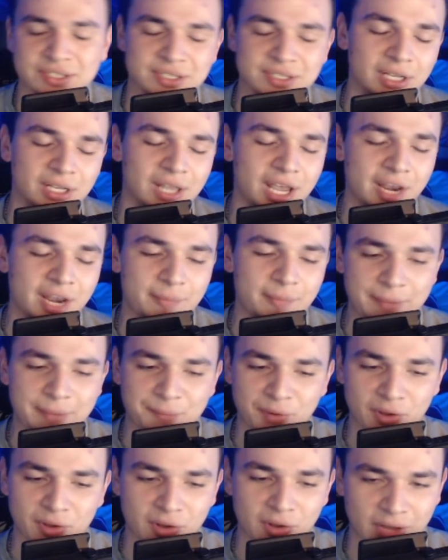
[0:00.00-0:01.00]
a lot of
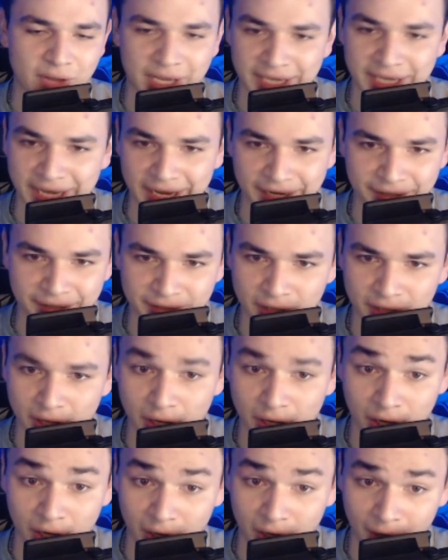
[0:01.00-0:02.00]
people, again,
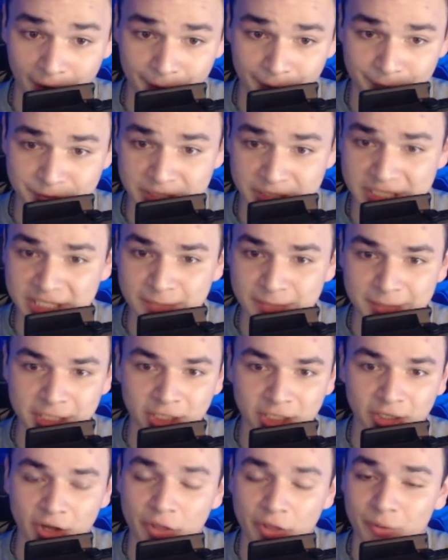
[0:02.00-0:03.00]
um, just to be
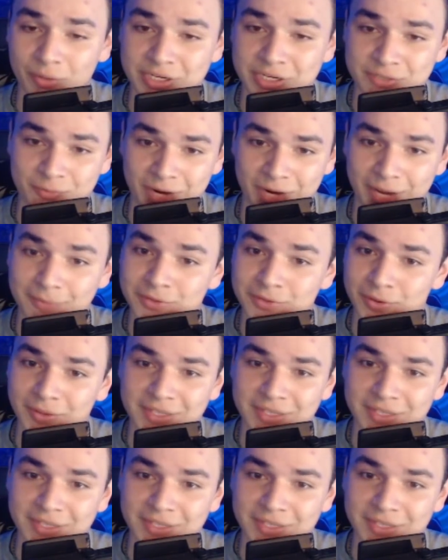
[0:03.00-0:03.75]
clear, the reason why I'm doing this